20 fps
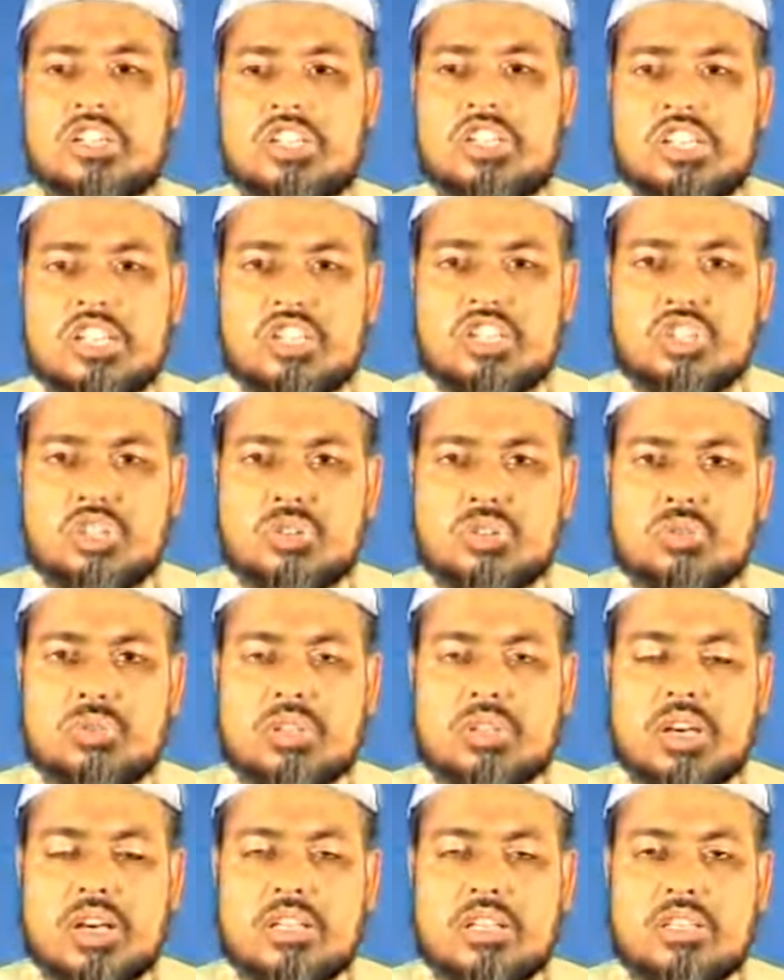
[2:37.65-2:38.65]
Teach it to
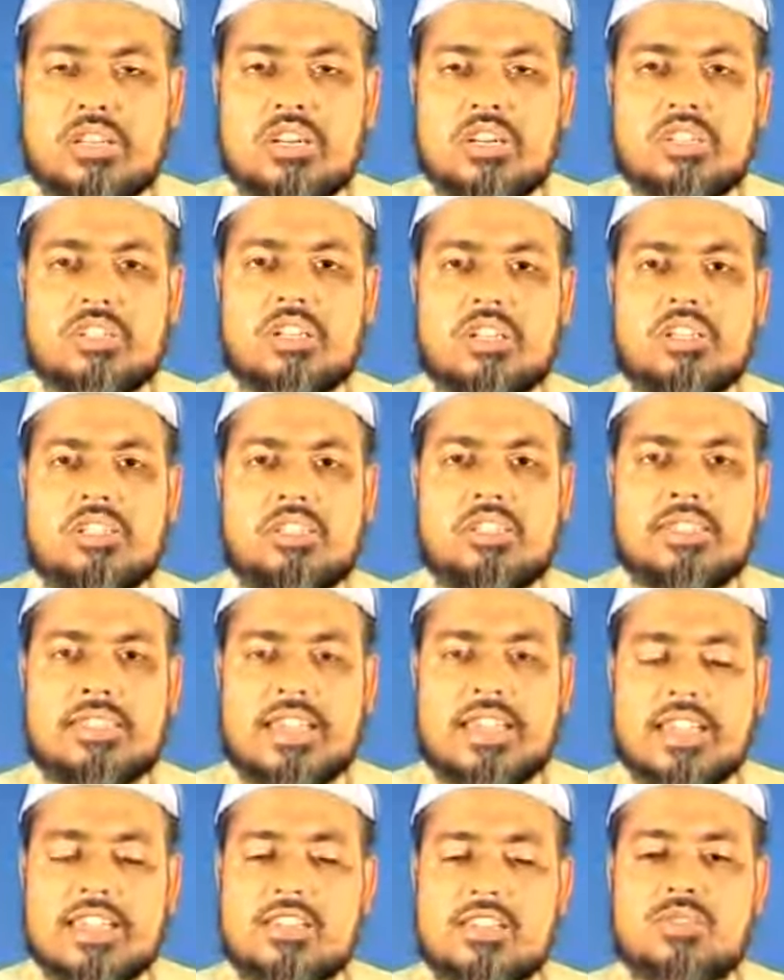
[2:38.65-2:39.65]
the others.
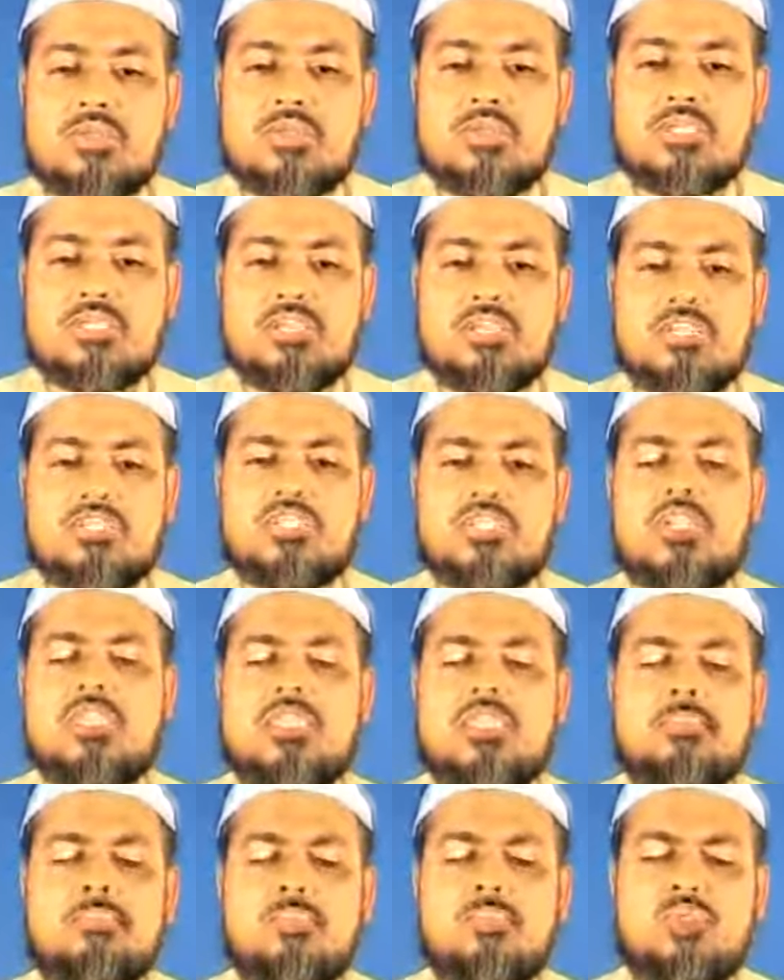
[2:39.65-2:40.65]
Say it to others
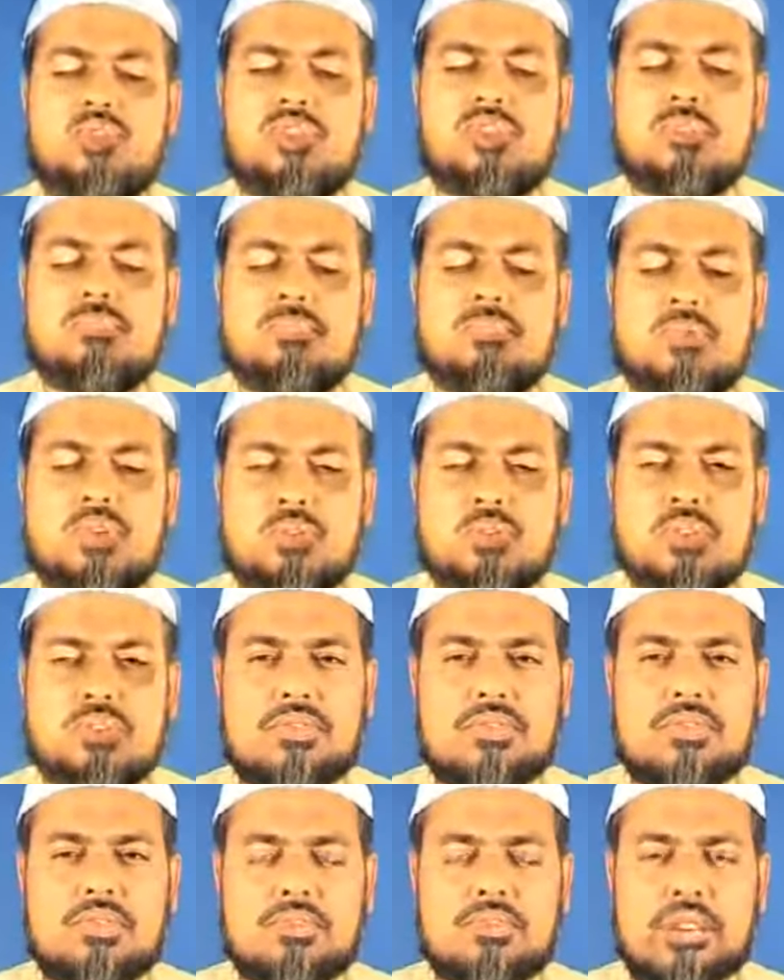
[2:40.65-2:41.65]
in the most
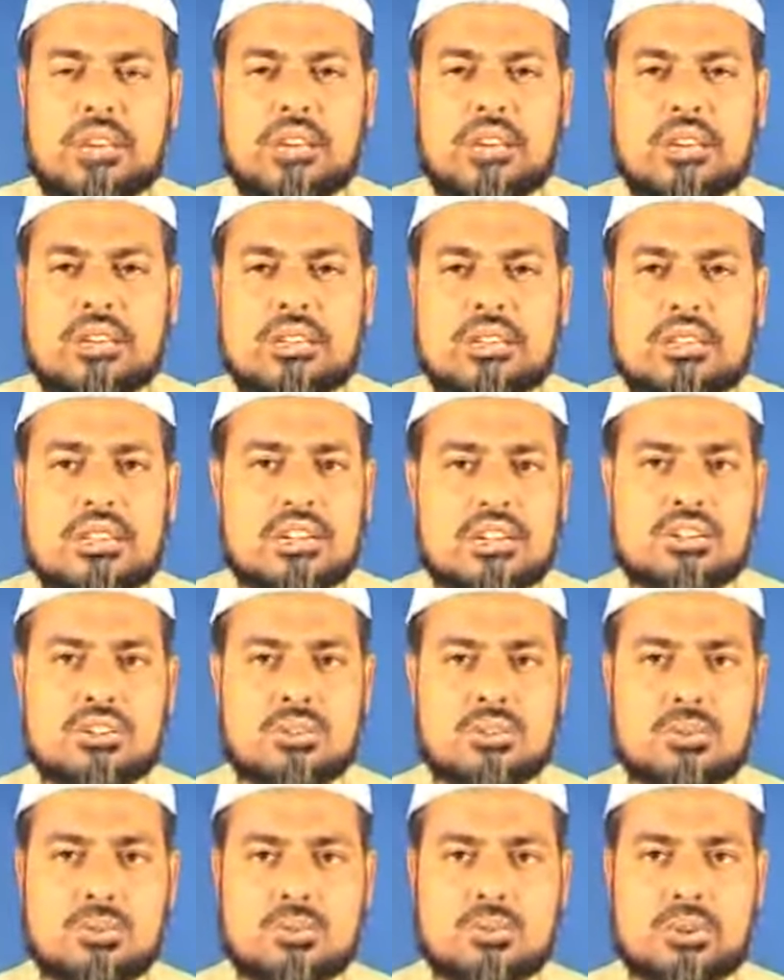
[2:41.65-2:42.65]
beautiful way. Not
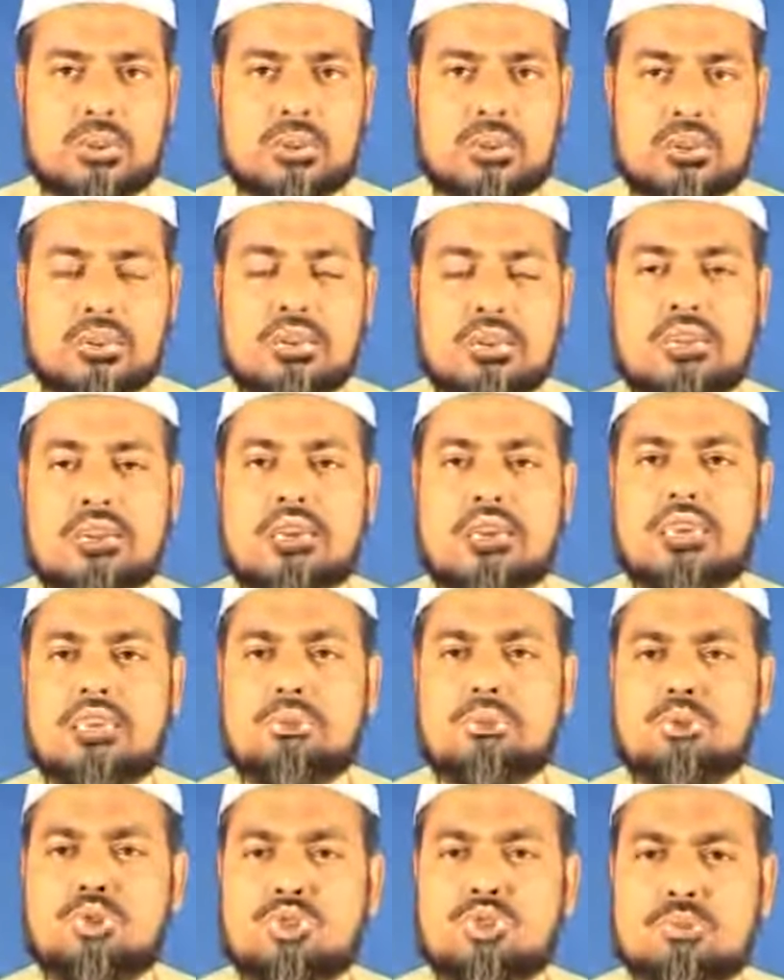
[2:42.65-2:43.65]
rude way. In
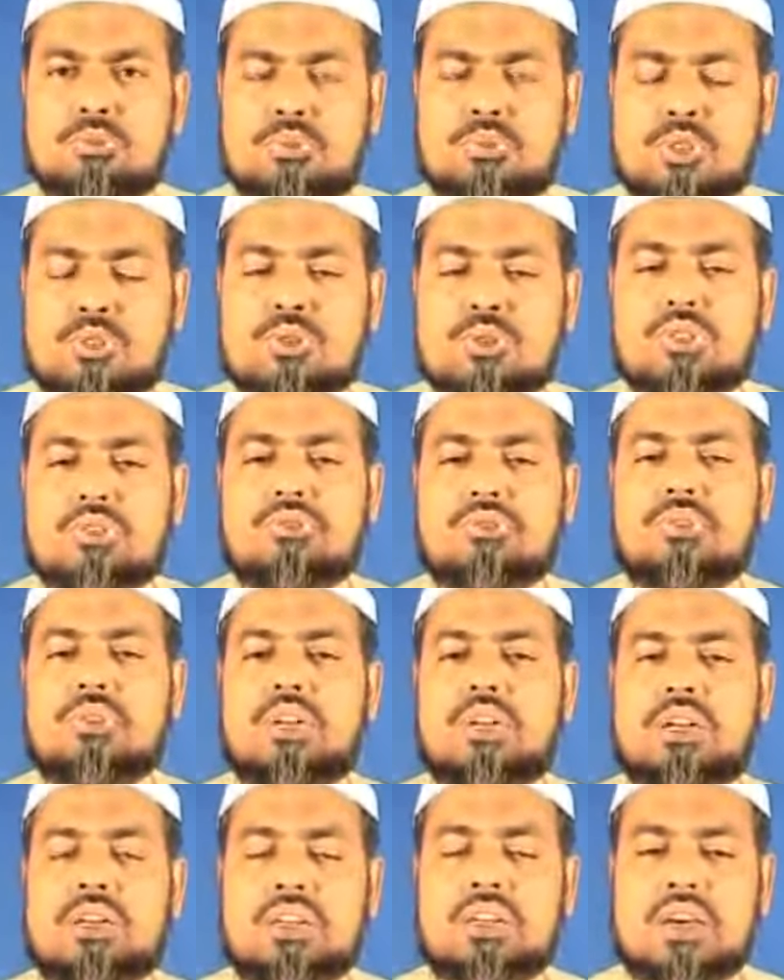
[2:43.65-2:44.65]
the most
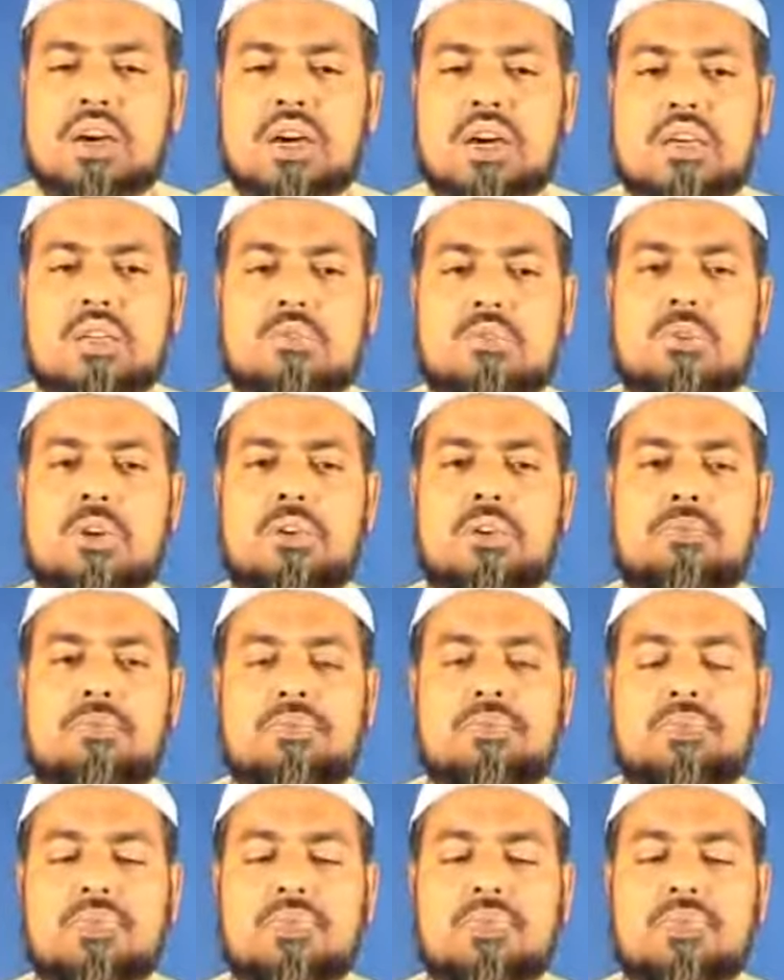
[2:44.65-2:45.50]
beautiful and kind way.